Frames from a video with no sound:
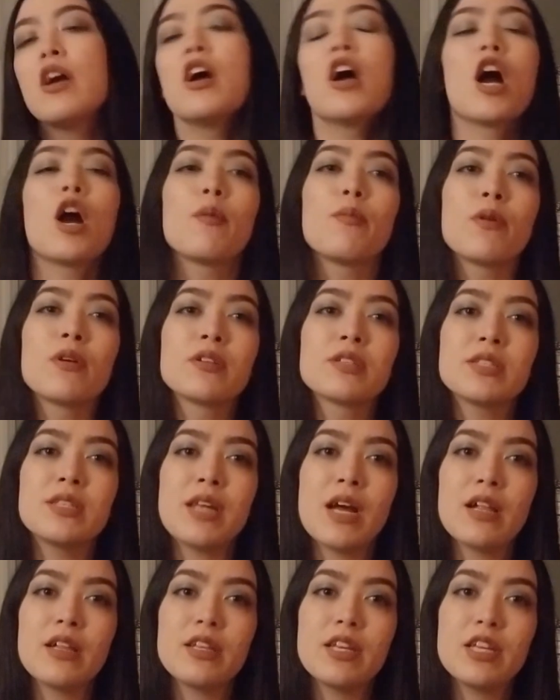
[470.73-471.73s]
Our
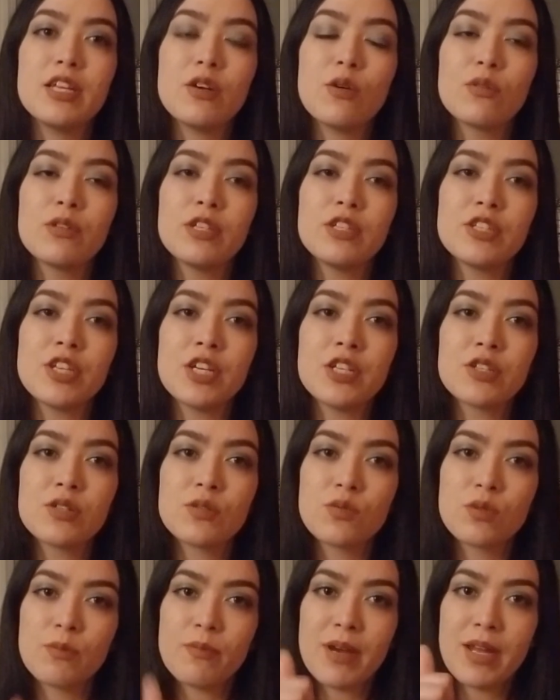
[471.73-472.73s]
personality only changes
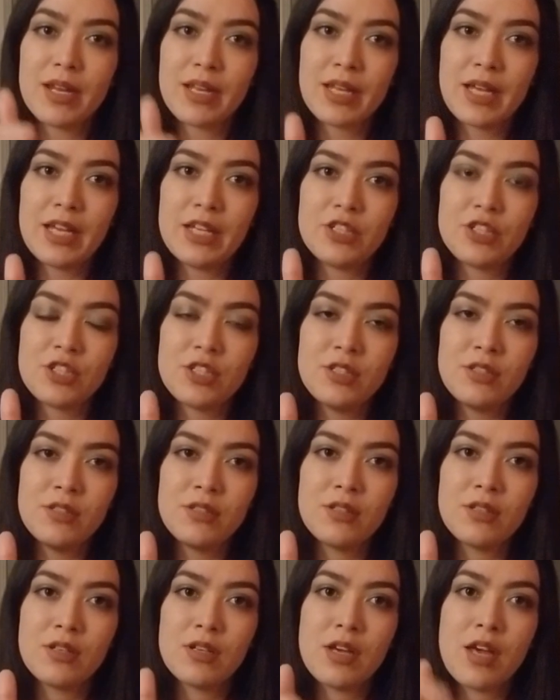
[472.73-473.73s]
with medication,
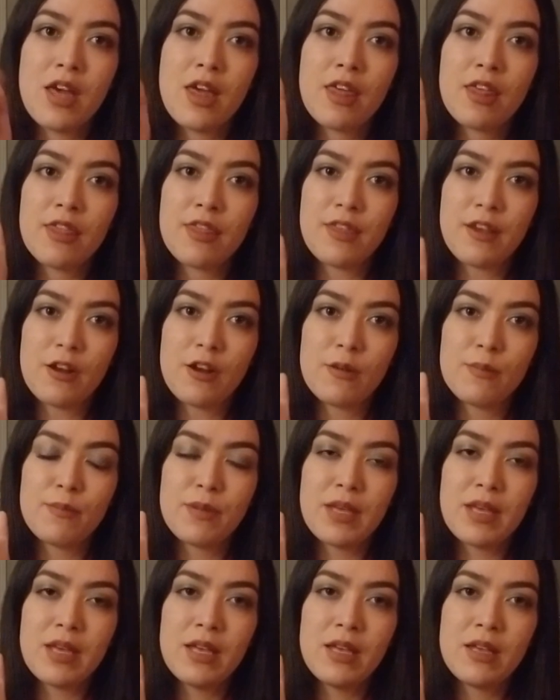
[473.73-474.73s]

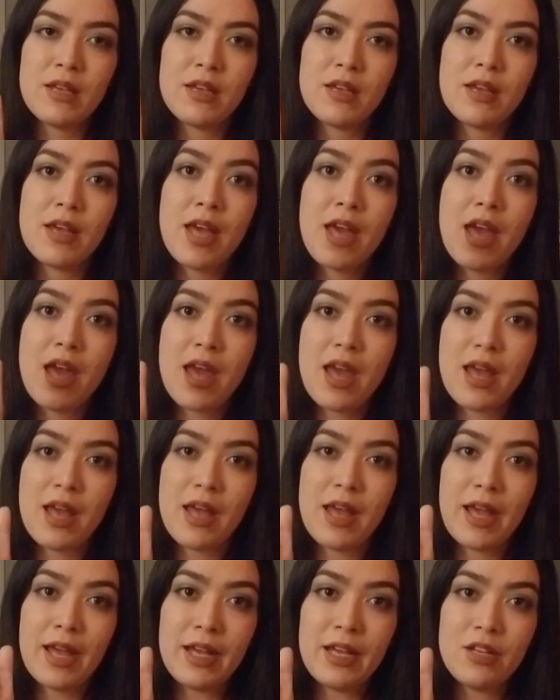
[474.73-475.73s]
therapy,
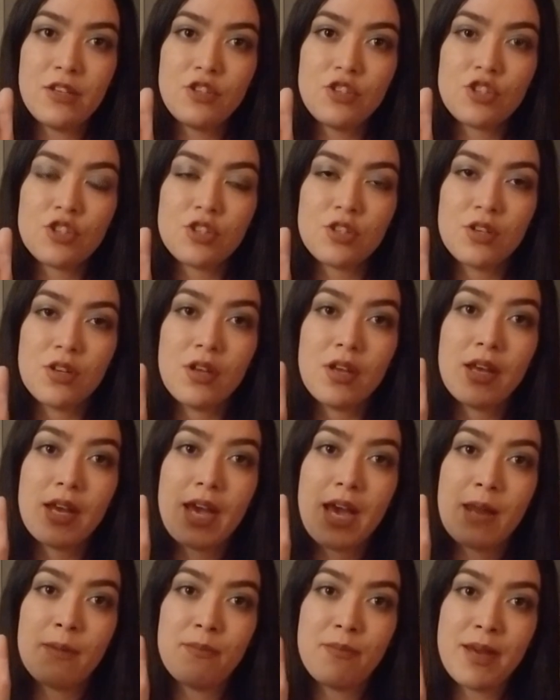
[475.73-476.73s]
age,
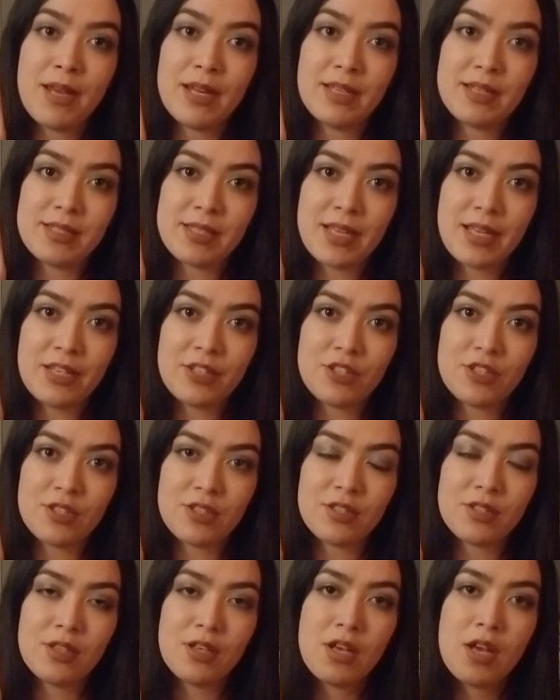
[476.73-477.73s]
and
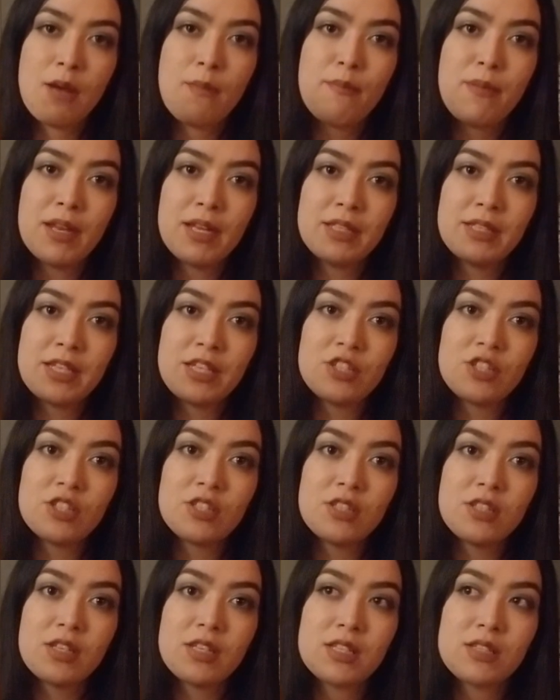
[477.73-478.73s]
meditation. Meditation
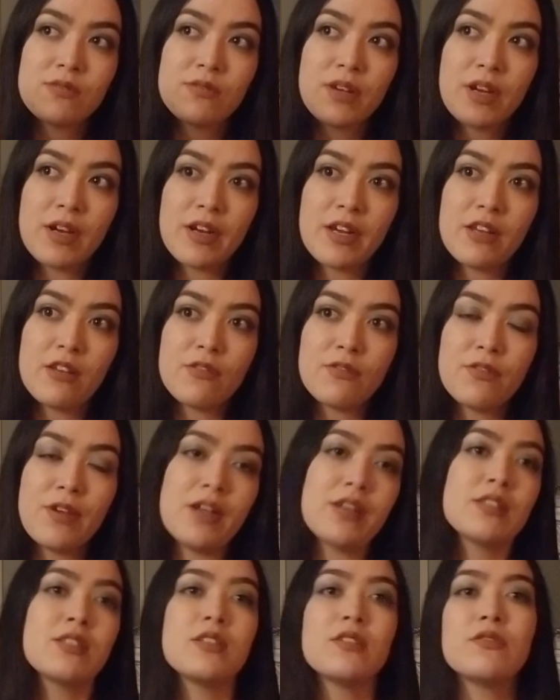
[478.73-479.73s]
is very
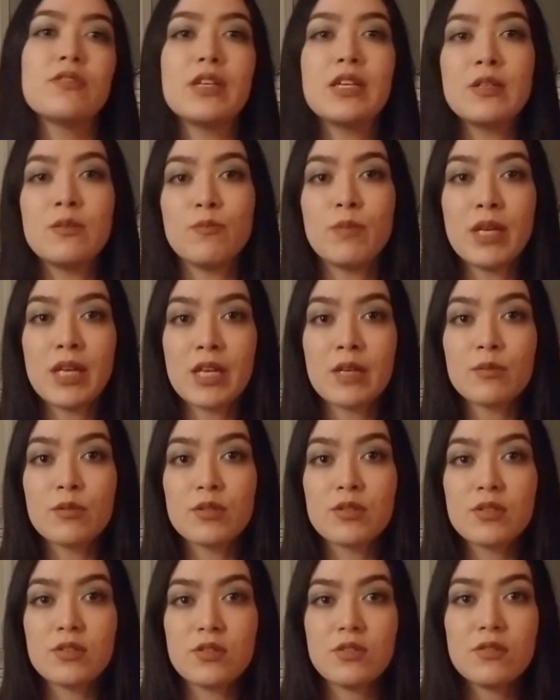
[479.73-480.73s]
effective in being able
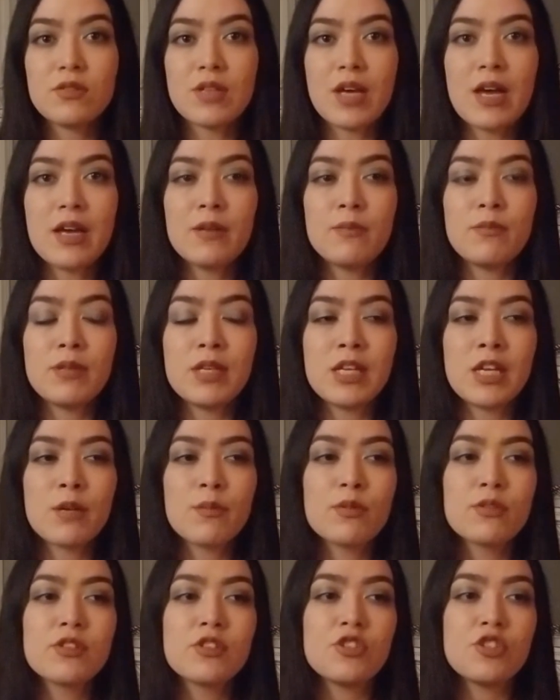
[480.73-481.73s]
to do that and being
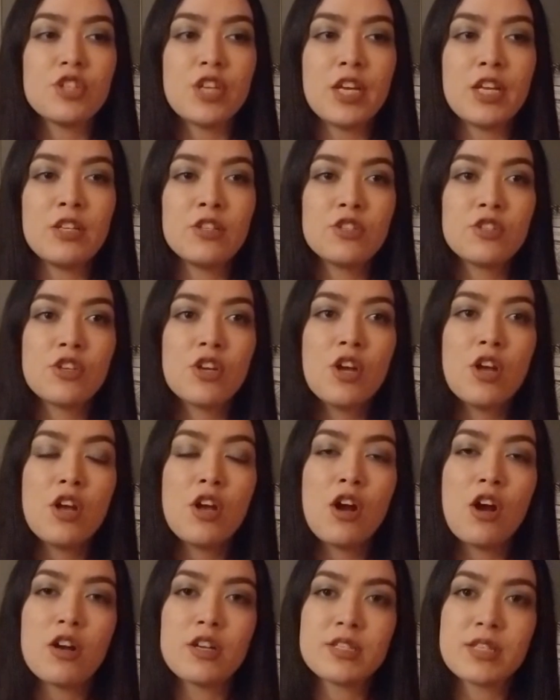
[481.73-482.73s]
able to change
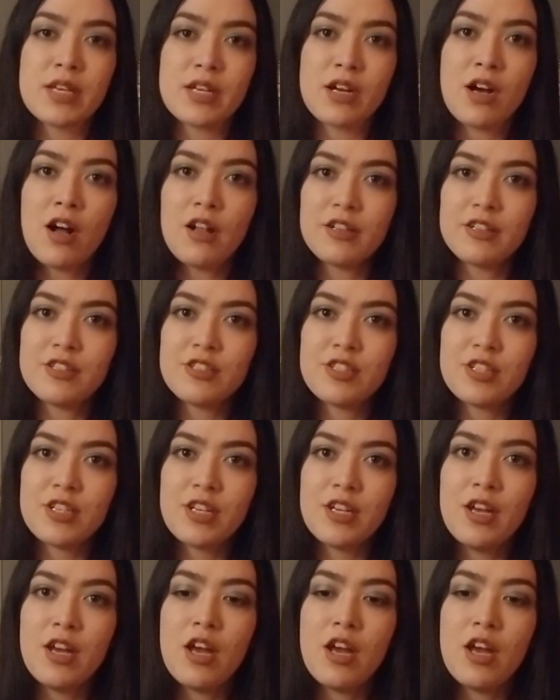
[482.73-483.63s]
our psychology,